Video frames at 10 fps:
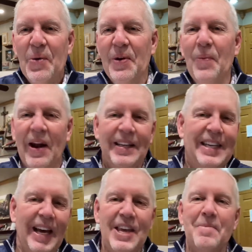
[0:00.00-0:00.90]
We want to
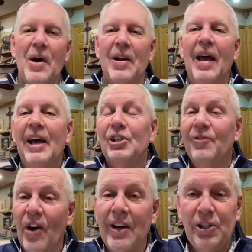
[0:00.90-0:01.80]
tell you about a
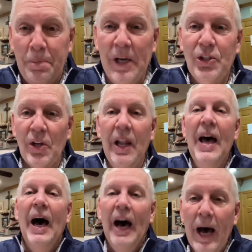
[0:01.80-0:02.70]
very special
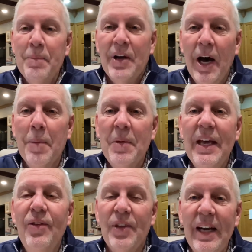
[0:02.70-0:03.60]

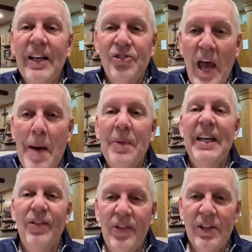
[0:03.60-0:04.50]
upcoming thing that's
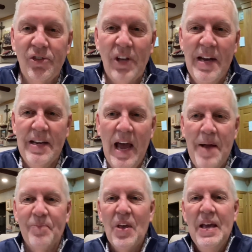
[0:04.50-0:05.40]
happening this Sunday.